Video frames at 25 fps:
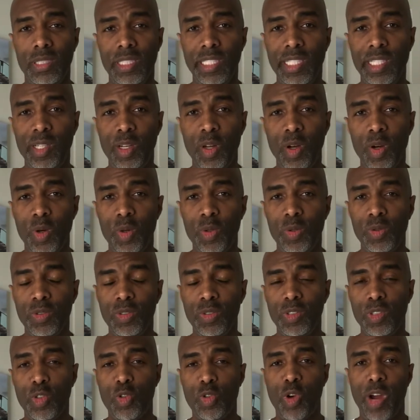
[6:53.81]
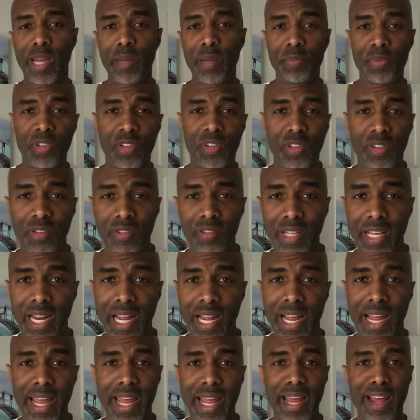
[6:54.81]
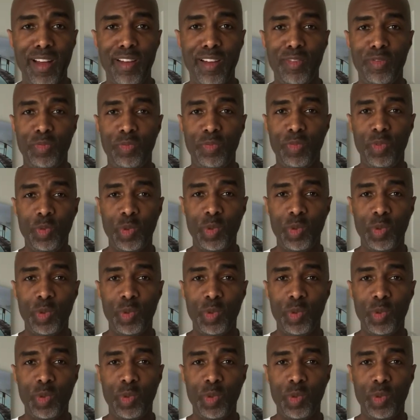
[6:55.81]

you know, gripes that I have